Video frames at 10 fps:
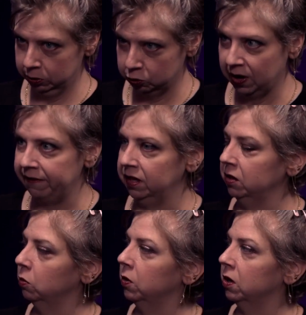
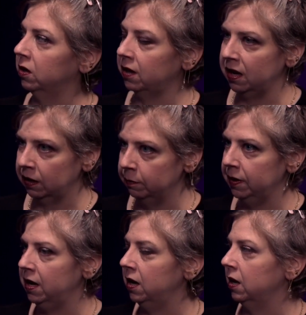traveling the world and
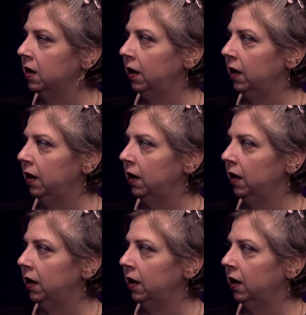competing